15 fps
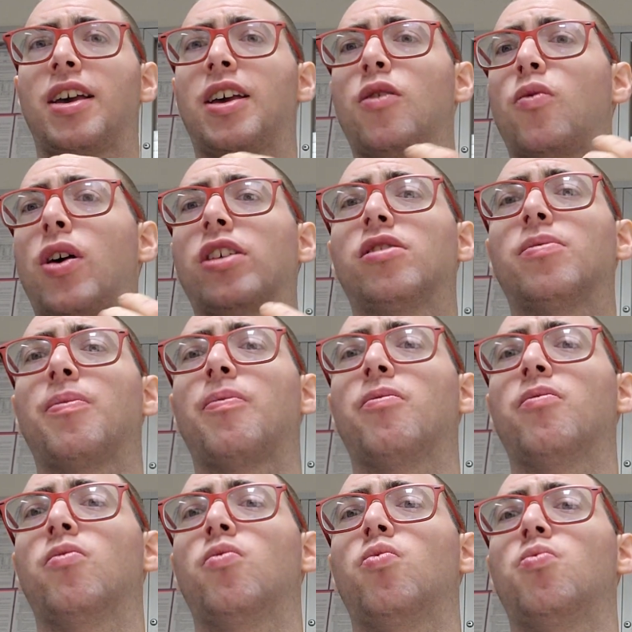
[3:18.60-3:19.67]
it
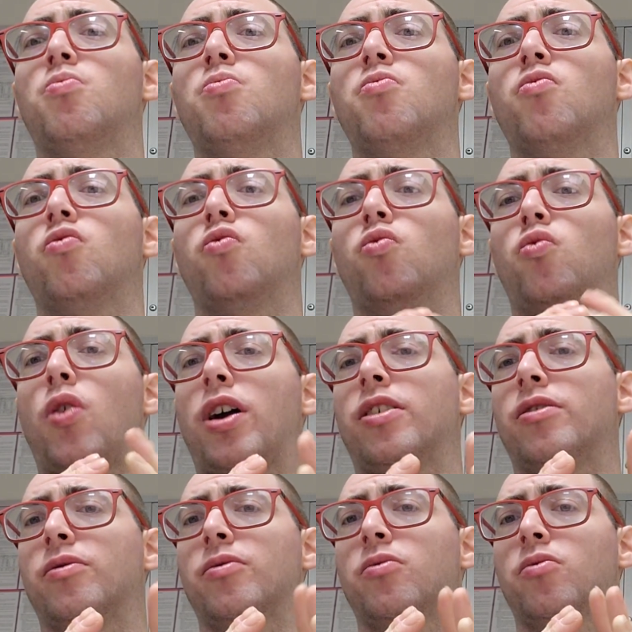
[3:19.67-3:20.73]
wasn't
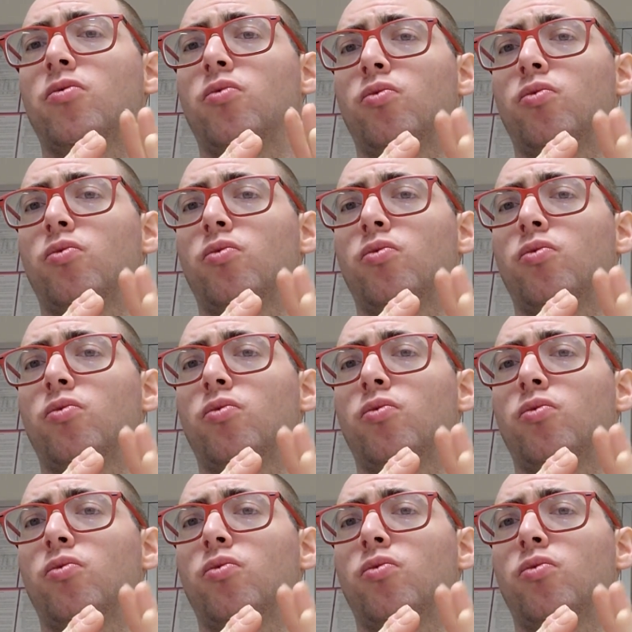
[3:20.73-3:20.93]
very,